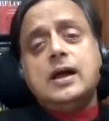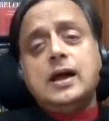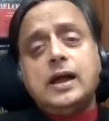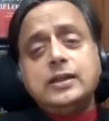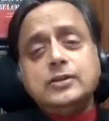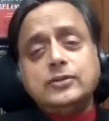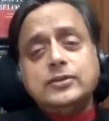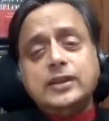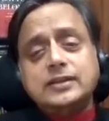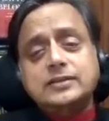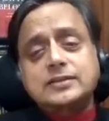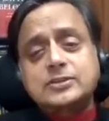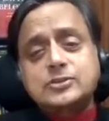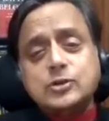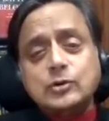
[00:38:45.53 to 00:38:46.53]
I don't
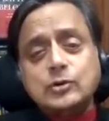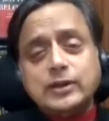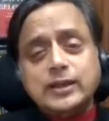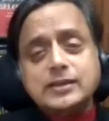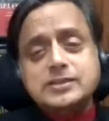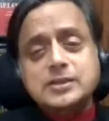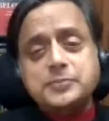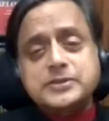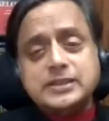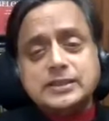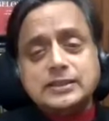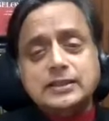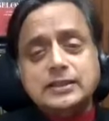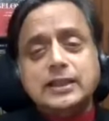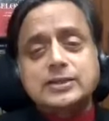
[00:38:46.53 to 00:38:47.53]
think trolling is a
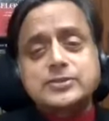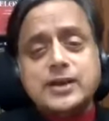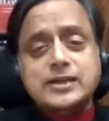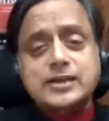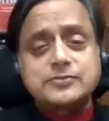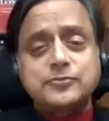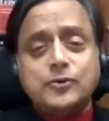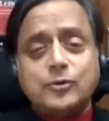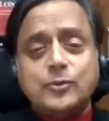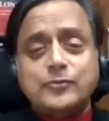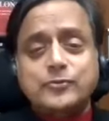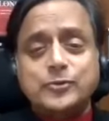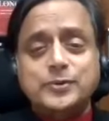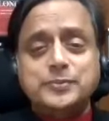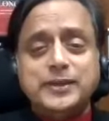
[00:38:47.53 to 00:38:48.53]
particularly attractive form
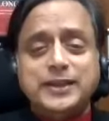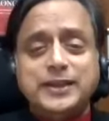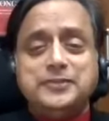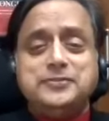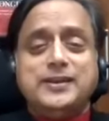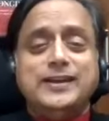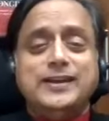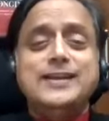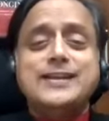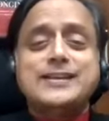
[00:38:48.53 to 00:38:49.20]
of human behavior.